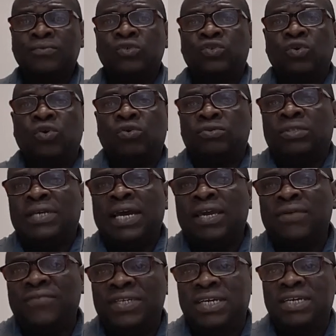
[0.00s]
So thank
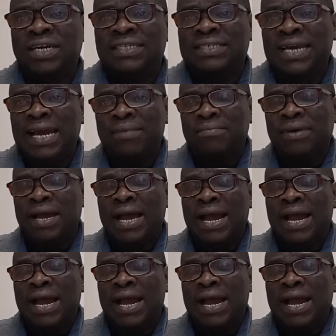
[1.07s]
you for taking your time.